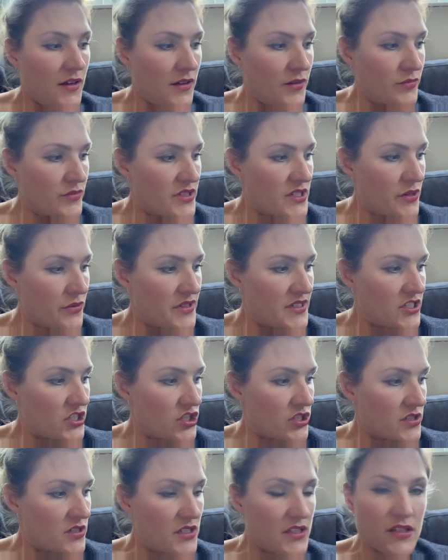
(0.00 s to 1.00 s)
So it's
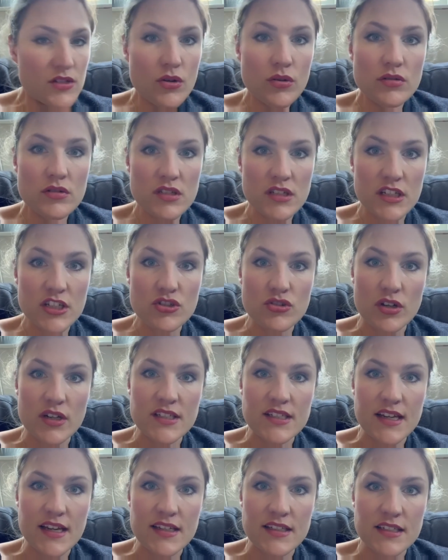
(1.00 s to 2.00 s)
constantly trying
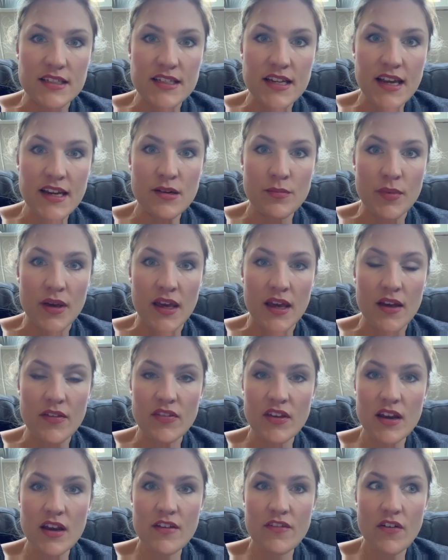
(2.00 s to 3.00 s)
to entertain me. And
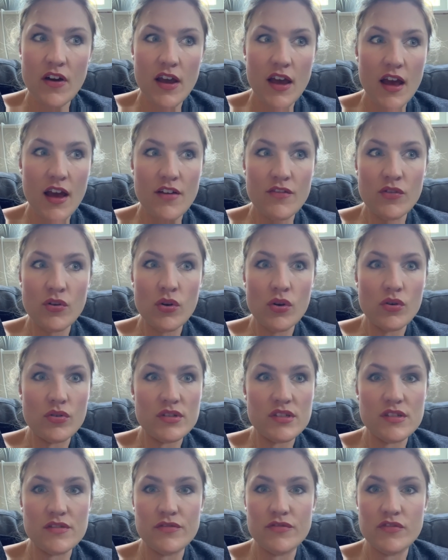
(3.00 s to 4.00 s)
then if I have
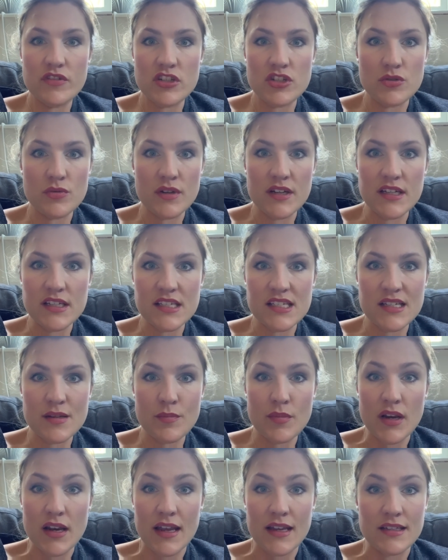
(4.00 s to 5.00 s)
lots of visually
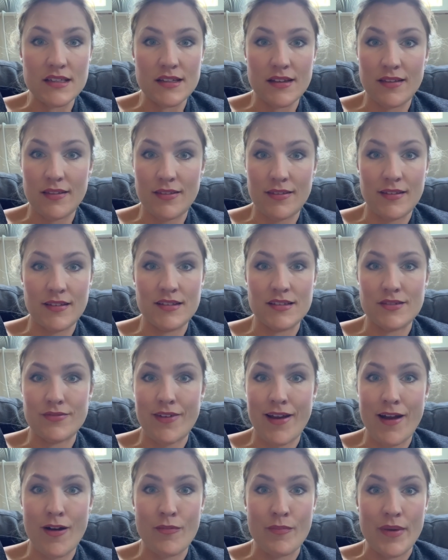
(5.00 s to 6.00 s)
stimulating things
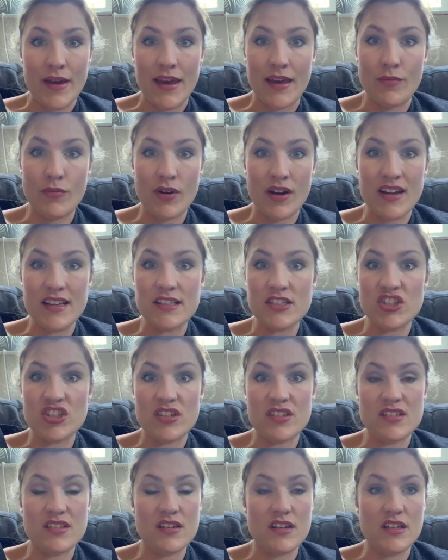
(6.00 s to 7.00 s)
around me, well, it's
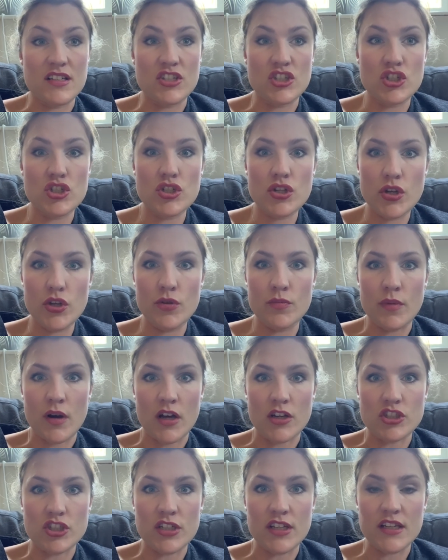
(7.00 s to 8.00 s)
too
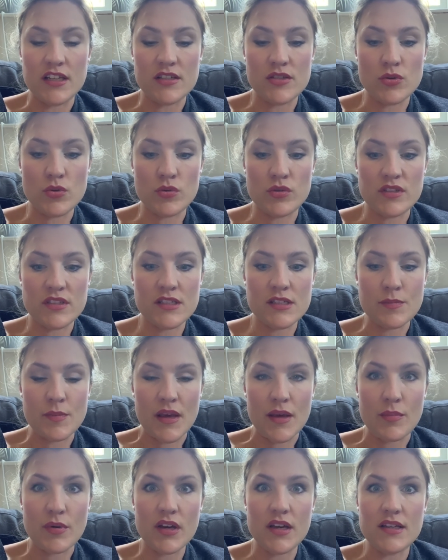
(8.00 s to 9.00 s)
much and it exhausts
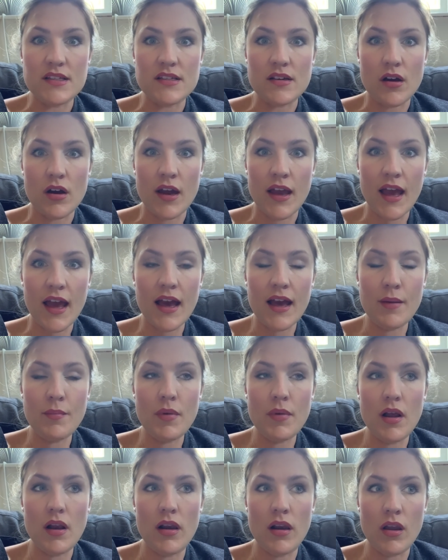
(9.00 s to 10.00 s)
me, because I
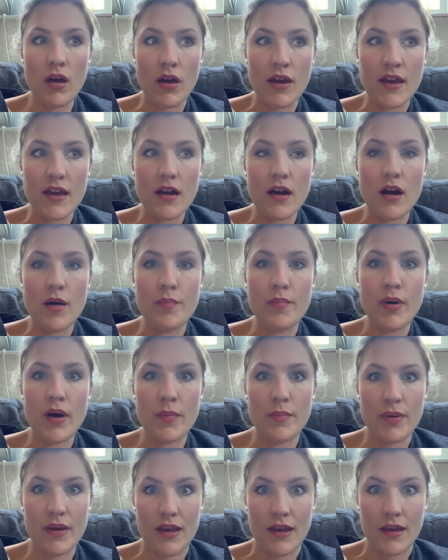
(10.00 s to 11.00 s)
am like a
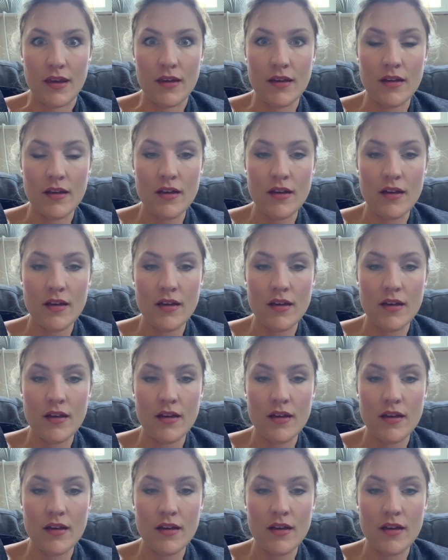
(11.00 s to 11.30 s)
puppy.